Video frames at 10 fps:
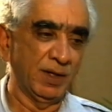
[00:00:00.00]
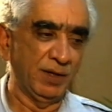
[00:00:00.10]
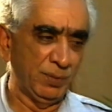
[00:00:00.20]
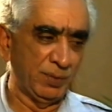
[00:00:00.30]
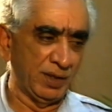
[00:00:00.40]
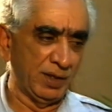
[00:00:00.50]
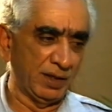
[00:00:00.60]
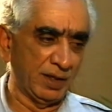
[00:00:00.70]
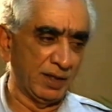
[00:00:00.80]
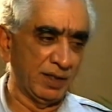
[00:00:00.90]
As to
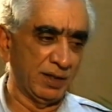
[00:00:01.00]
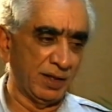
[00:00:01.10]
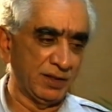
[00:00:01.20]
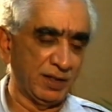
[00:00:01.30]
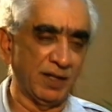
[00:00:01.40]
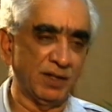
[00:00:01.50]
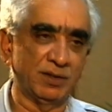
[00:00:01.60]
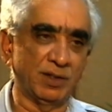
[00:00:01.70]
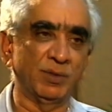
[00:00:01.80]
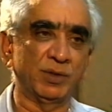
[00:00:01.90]
I
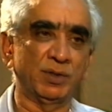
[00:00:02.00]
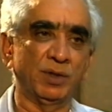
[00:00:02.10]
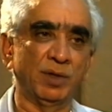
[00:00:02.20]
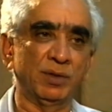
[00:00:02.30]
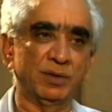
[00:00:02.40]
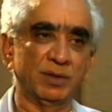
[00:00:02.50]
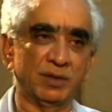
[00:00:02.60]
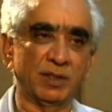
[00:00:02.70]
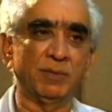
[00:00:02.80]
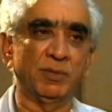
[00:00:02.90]
carried conviction, not
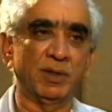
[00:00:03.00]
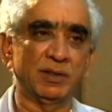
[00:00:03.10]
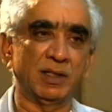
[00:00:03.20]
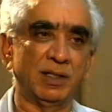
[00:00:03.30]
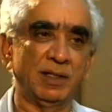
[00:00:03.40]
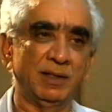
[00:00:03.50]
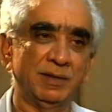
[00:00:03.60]
time will tell.